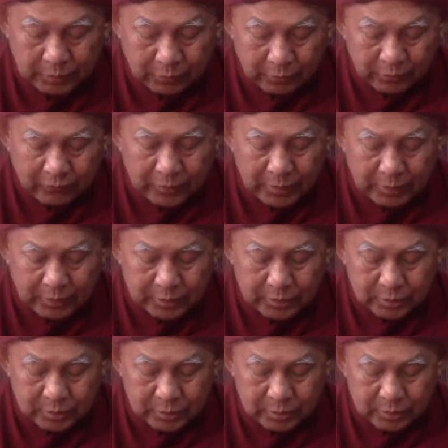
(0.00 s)

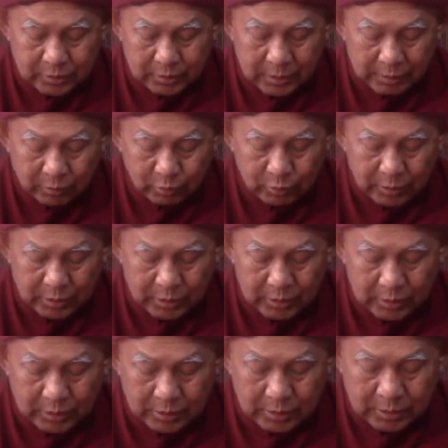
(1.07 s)
Reflect that way
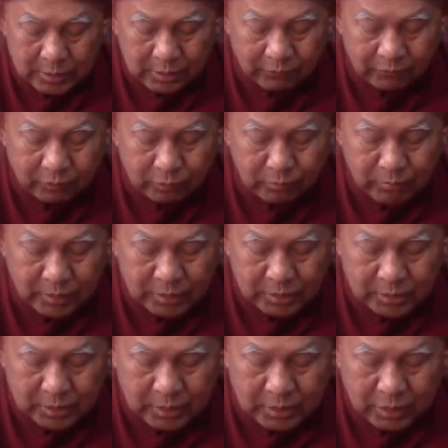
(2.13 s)
if you
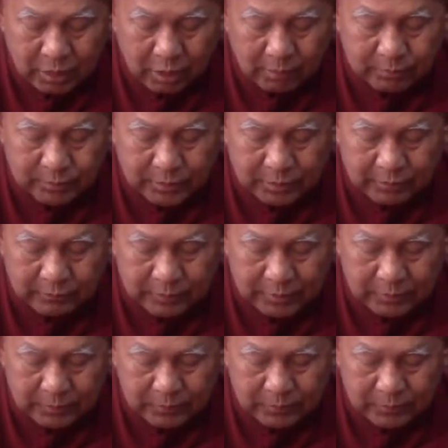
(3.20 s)
miss
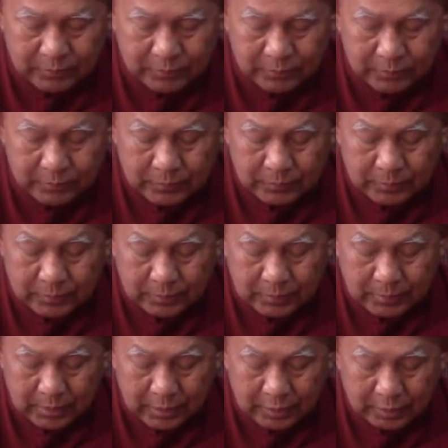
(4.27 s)
observing
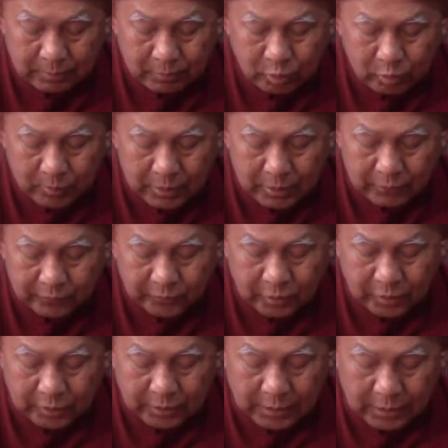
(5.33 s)
at the moment of
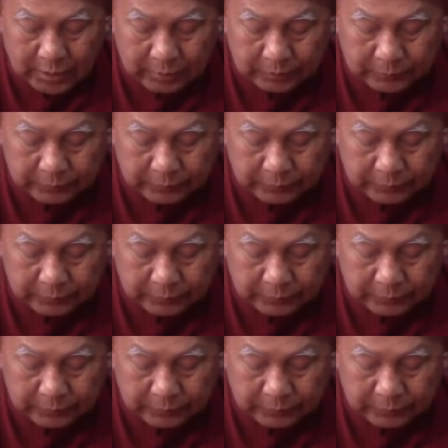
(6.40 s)
contact.